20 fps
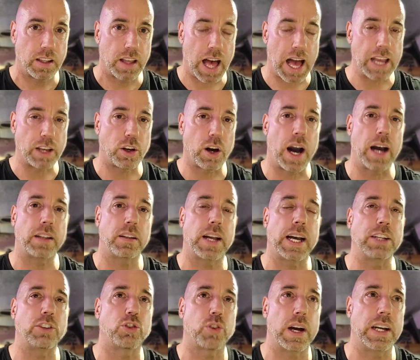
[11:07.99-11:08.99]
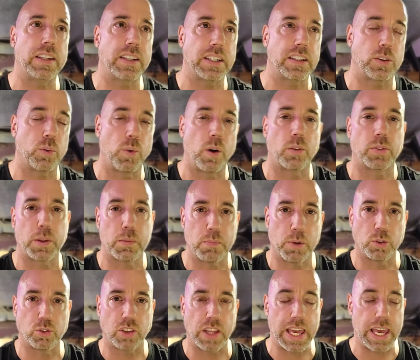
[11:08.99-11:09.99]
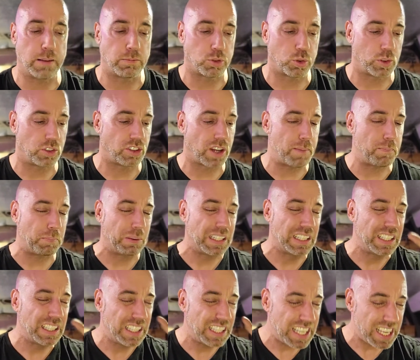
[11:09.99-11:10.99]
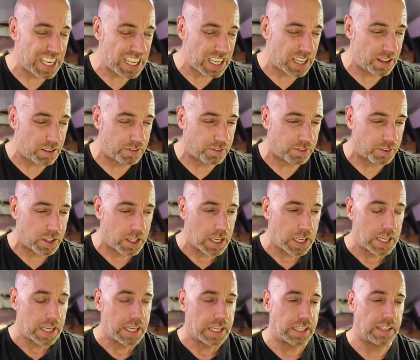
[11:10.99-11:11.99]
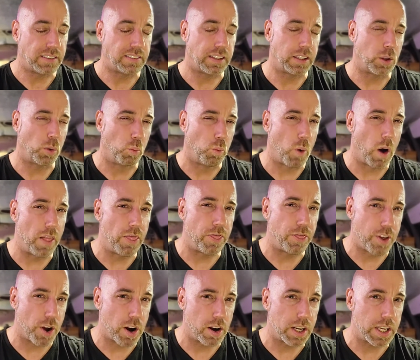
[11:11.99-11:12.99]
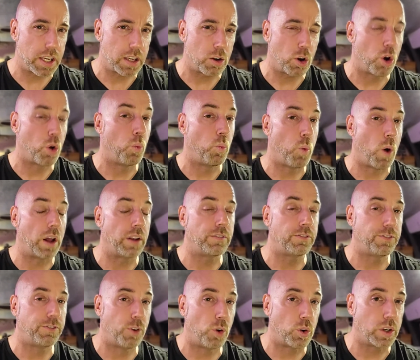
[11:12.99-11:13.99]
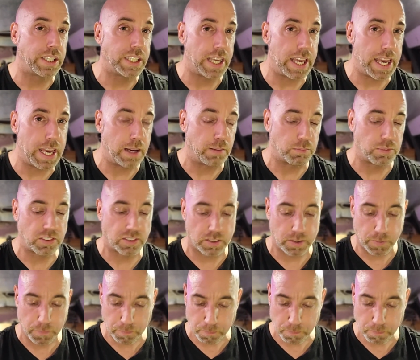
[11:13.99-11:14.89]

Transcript: I tried to get the one with the most amps, which I believe is either 130 or 140 amps.